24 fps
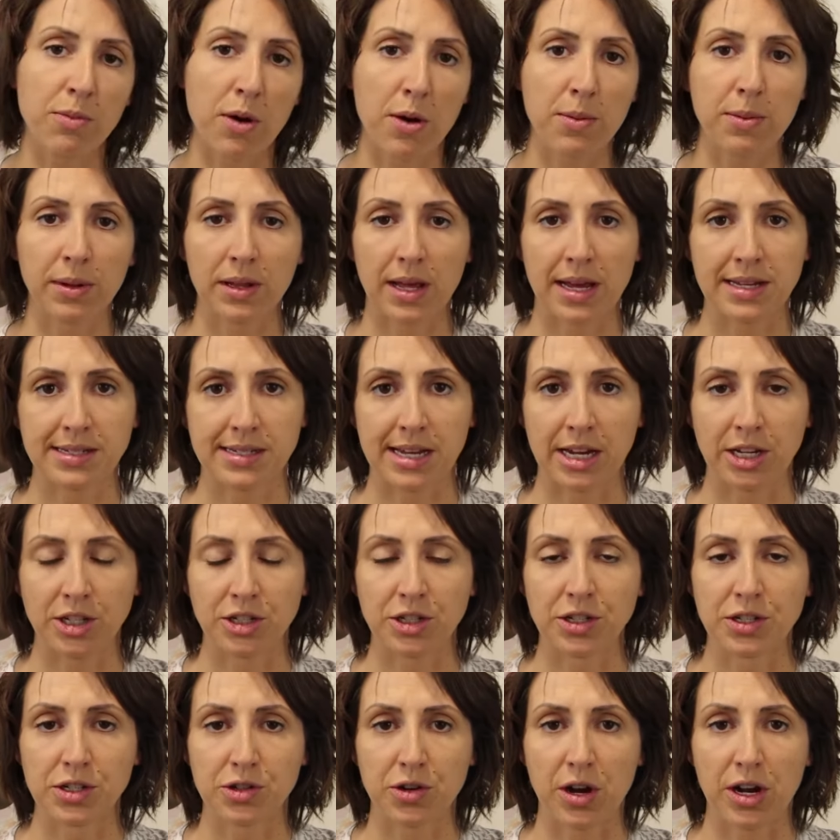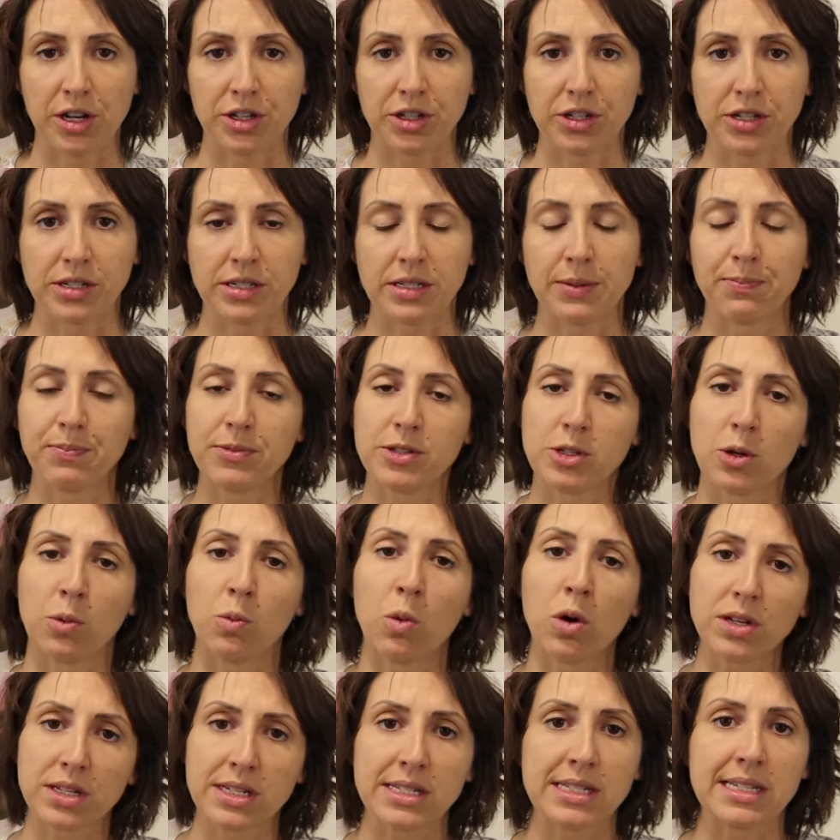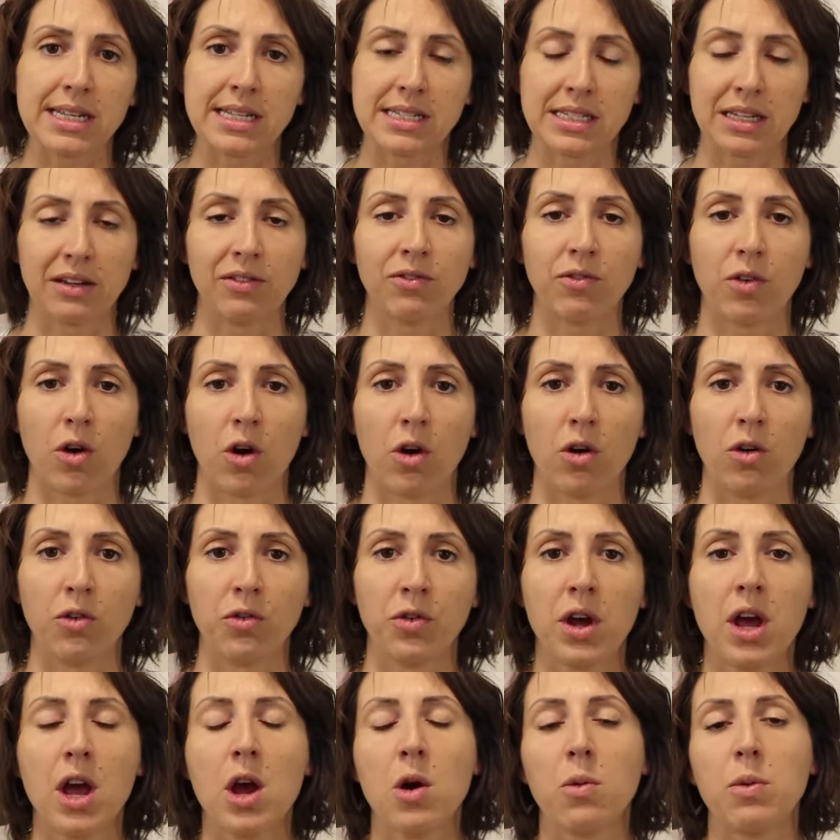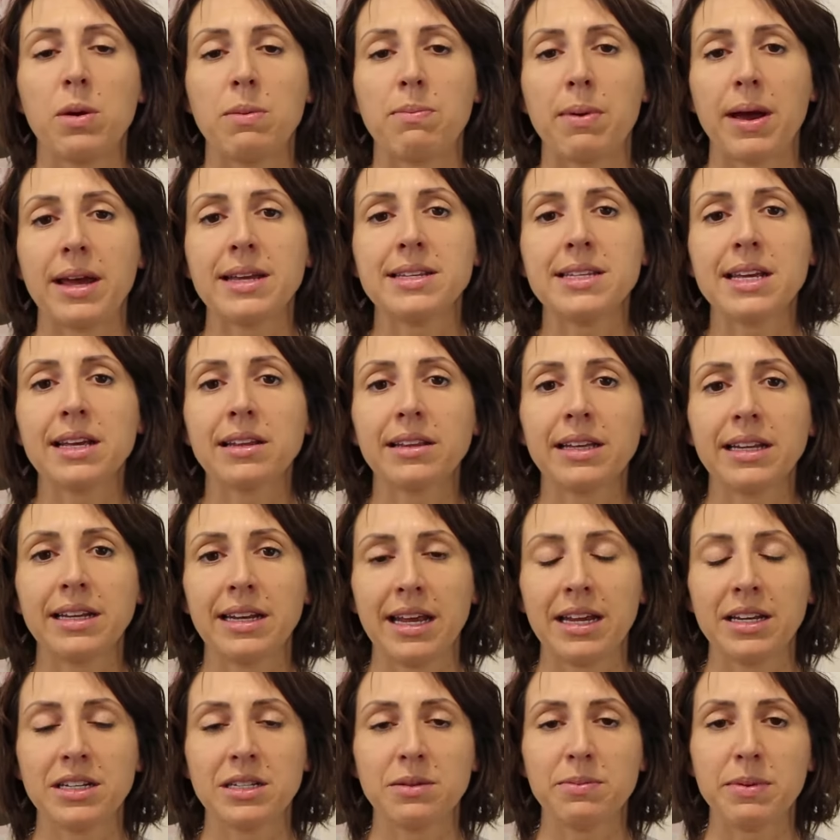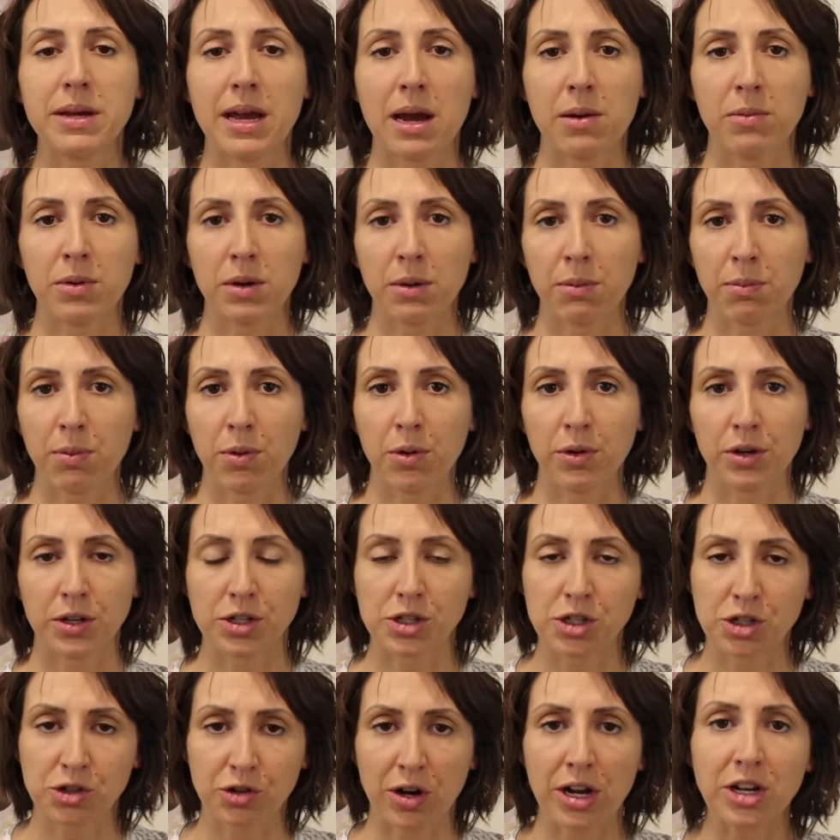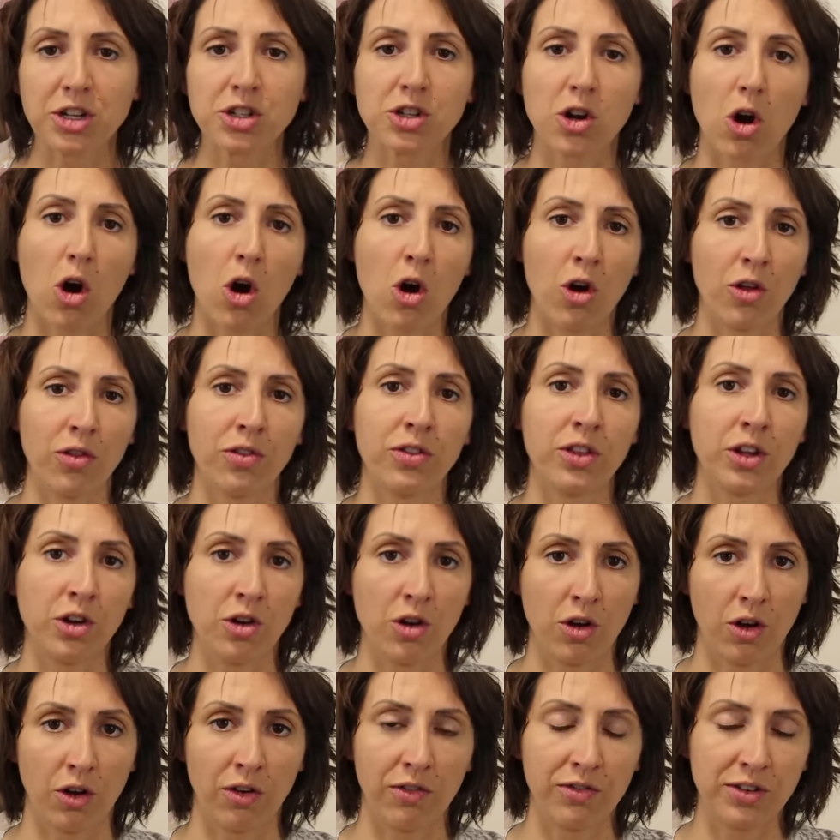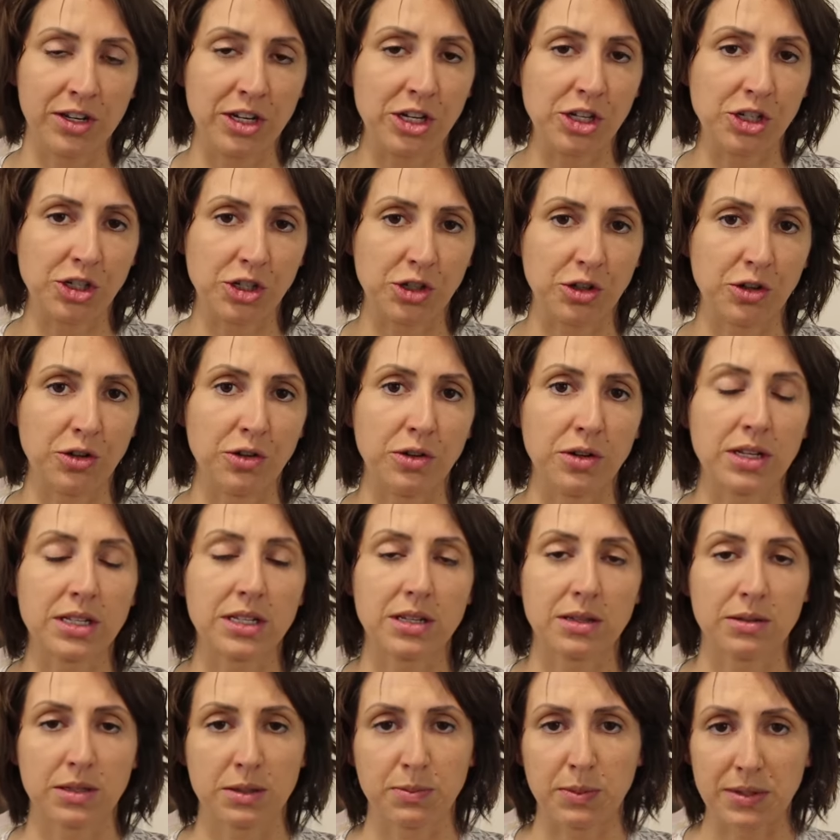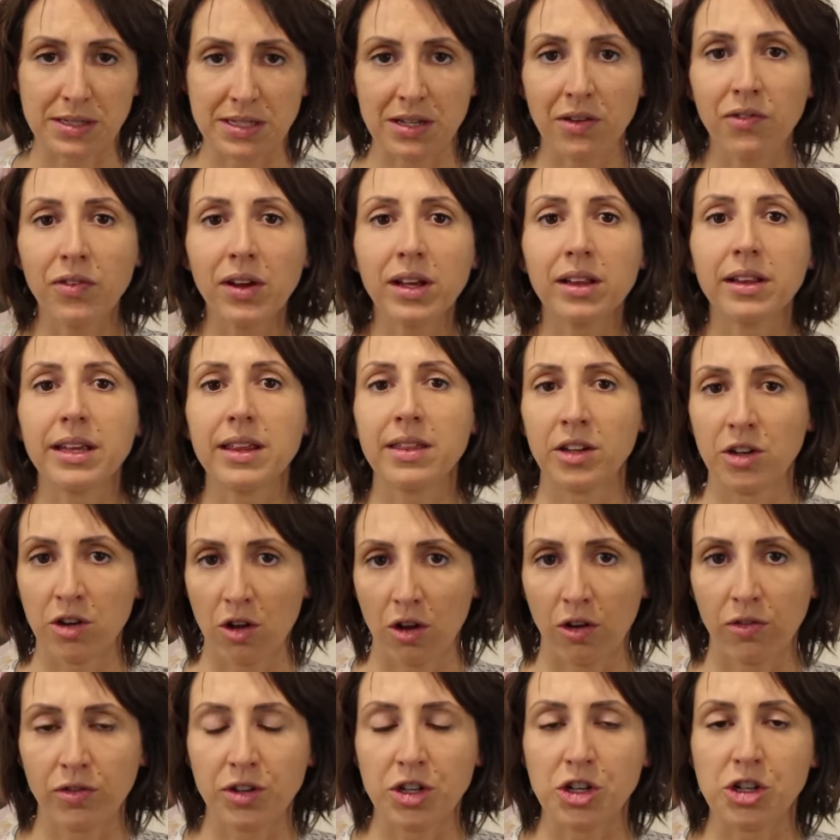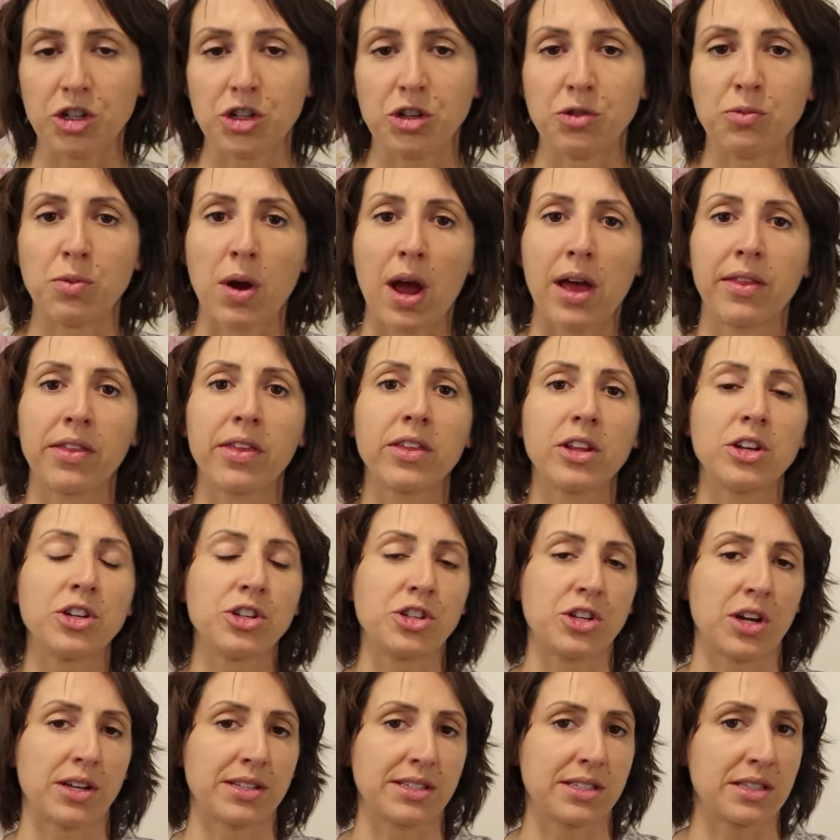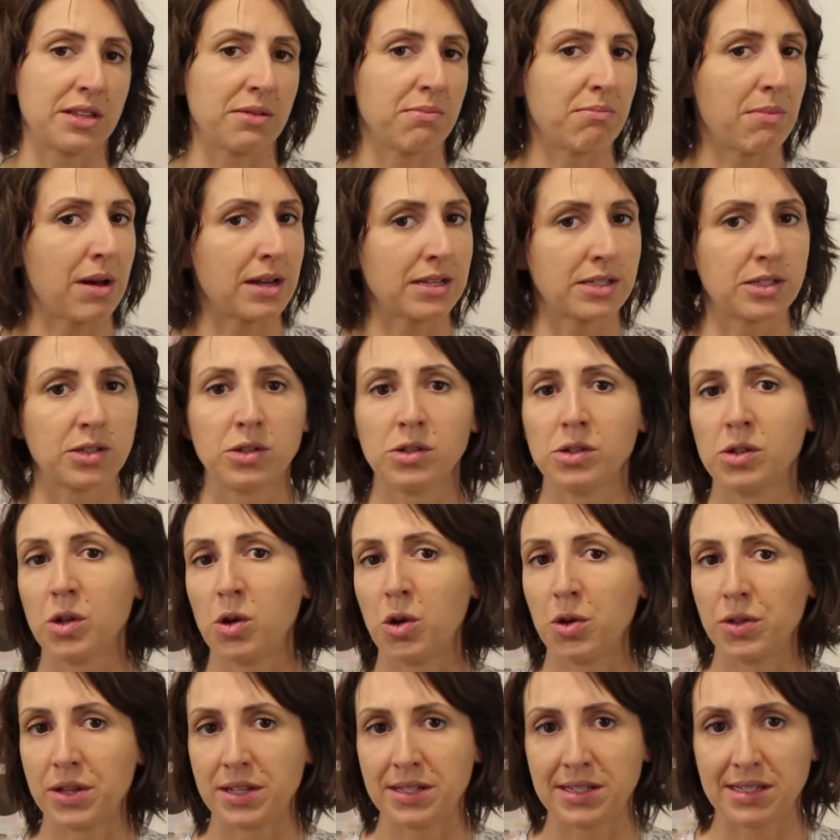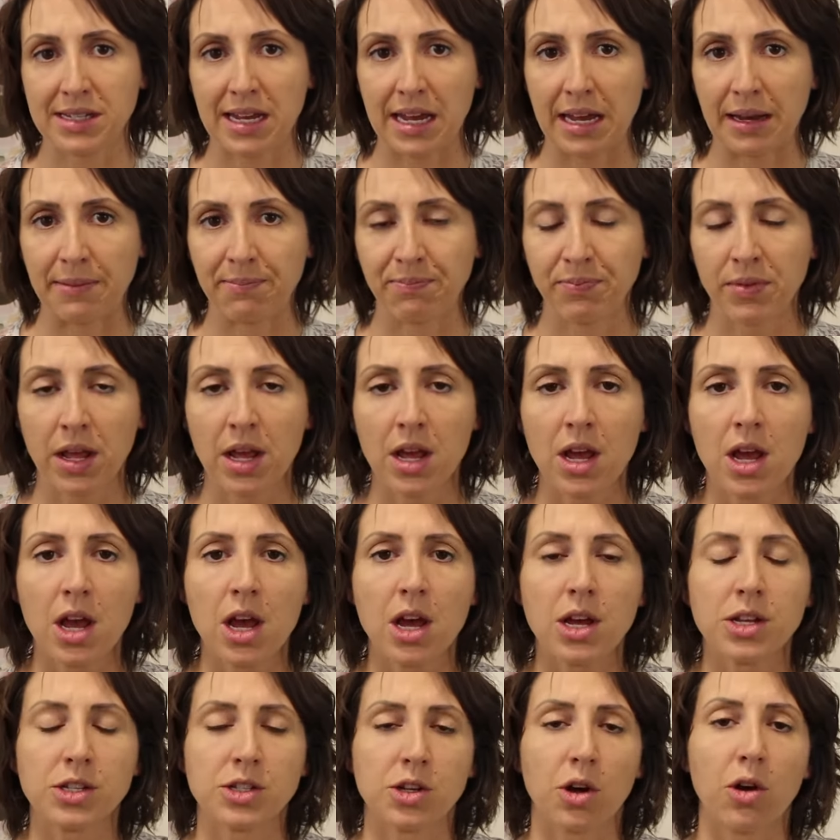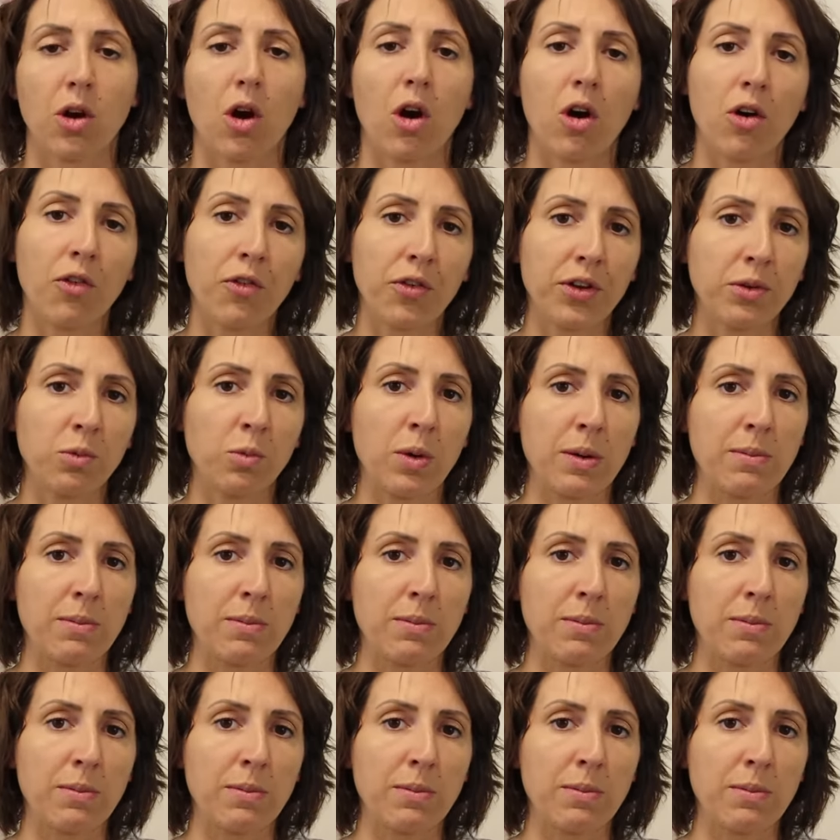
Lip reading: mobilization stretches. So what does this involve? We basically need to be able to put a stretch on the nerve tissue, specifically the nerve tissue, rather than just the muscle or the skin. So often